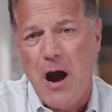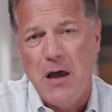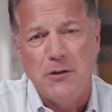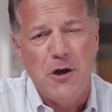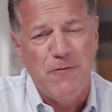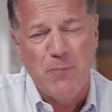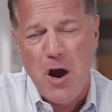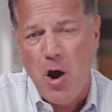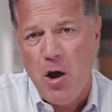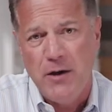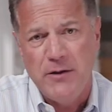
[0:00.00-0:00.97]
I love
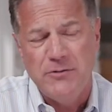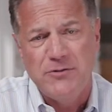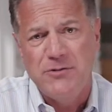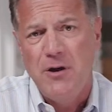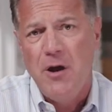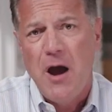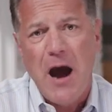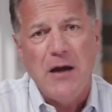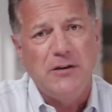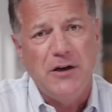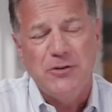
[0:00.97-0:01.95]
my audience.
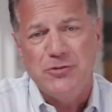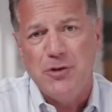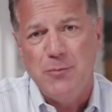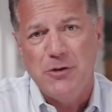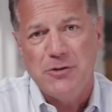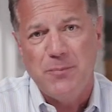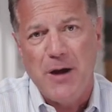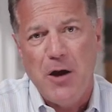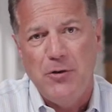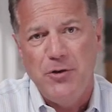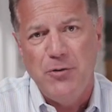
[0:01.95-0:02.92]
I care so much
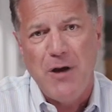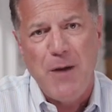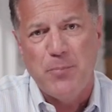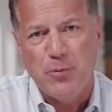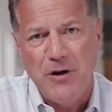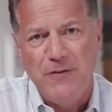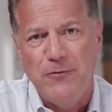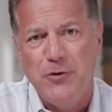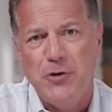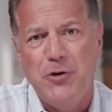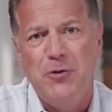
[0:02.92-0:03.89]
about you. I pray
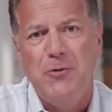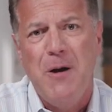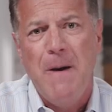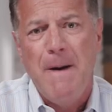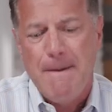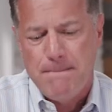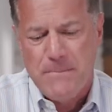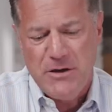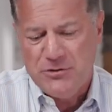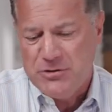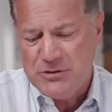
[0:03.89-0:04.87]
for you.
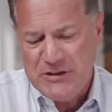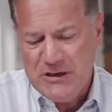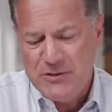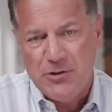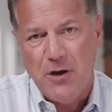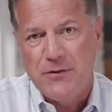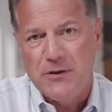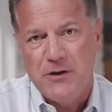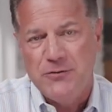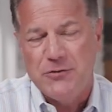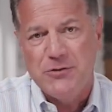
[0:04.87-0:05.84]
But to teach on the
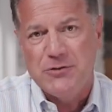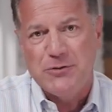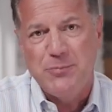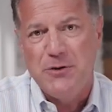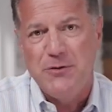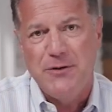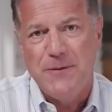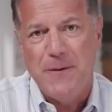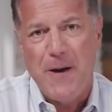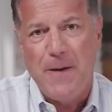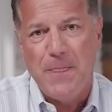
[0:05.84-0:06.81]
gifts of the Spirit,
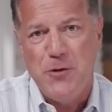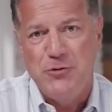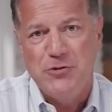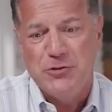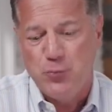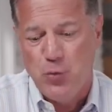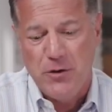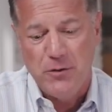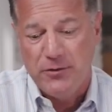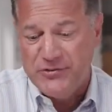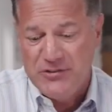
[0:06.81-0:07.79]
you just
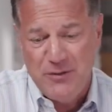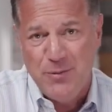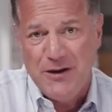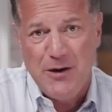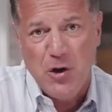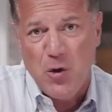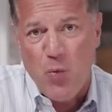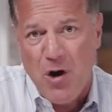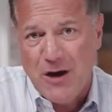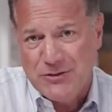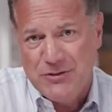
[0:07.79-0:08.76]
wonder, is anybody going to
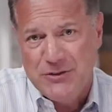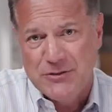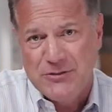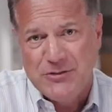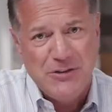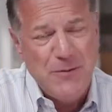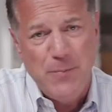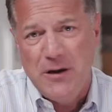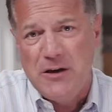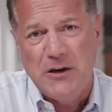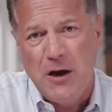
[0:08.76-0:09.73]
watch this? Does
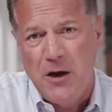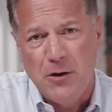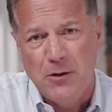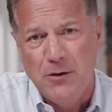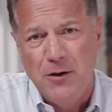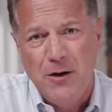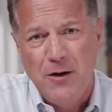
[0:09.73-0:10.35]
anybody care?